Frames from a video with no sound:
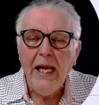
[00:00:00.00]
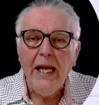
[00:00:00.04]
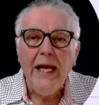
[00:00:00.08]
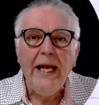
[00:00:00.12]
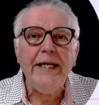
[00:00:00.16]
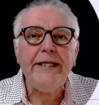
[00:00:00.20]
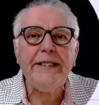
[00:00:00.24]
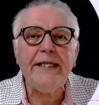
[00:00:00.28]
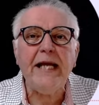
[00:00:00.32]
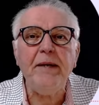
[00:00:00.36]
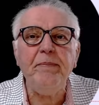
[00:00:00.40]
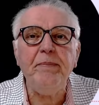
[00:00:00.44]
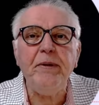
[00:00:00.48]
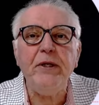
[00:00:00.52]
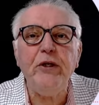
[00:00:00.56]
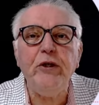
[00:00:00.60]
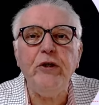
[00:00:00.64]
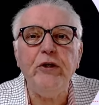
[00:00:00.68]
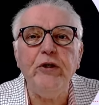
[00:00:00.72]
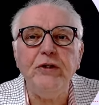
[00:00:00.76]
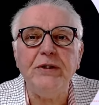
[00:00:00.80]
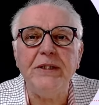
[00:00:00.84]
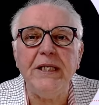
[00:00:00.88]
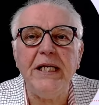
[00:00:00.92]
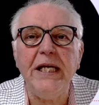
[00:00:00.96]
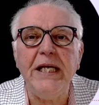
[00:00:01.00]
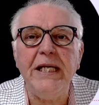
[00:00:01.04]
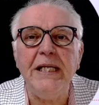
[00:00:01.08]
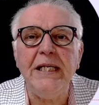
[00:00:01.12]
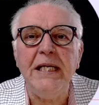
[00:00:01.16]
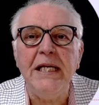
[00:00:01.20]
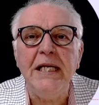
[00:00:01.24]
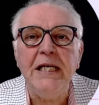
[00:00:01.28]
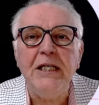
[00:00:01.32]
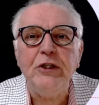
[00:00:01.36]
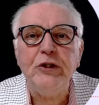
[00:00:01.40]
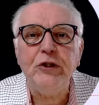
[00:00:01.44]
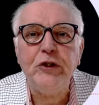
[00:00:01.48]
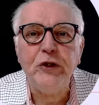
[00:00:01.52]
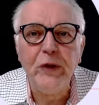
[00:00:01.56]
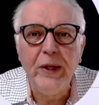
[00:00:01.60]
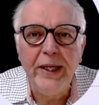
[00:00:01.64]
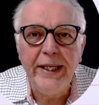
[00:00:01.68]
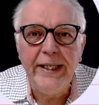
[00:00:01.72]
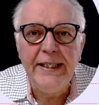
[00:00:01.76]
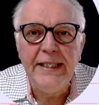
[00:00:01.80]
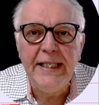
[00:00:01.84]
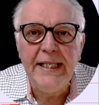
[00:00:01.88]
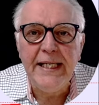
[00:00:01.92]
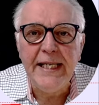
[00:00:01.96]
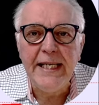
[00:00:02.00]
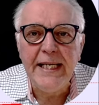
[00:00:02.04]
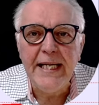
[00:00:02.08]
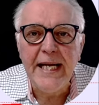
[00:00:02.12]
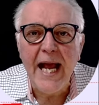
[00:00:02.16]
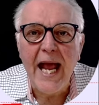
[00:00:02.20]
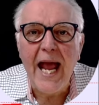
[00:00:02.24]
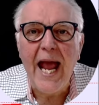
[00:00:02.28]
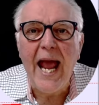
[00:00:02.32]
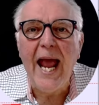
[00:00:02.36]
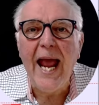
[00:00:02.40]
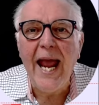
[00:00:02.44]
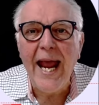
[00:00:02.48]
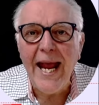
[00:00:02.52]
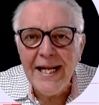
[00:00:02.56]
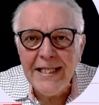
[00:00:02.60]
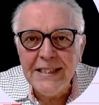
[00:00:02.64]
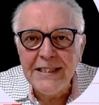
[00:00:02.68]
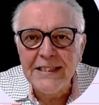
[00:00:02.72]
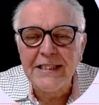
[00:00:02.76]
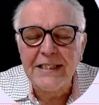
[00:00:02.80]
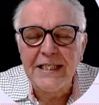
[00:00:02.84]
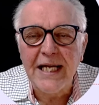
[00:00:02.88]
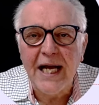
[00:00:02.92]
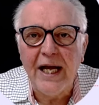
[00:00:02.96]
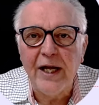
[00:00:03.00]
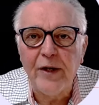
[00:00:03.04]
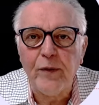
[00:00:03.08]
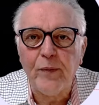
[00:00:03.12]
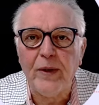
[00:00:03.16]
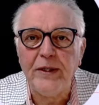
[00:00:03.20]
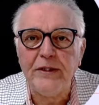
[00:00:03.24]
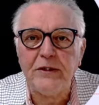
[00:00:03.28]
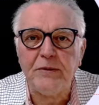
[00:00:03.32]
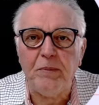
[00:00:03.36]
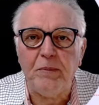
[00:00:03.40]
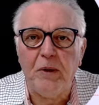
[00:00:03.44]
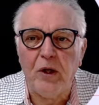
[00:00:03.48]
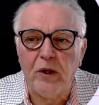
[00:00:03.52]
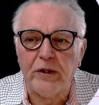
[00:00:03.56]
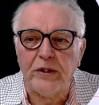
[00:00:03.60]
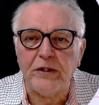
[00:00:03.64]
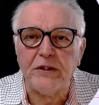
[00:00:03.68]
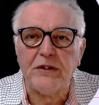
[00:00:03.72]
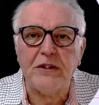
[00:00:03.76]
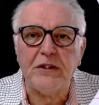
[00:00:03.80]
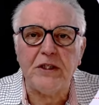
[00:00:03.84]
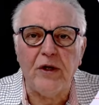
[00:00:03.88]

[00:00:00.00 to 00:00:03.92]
It can be used in trending and sideways markets.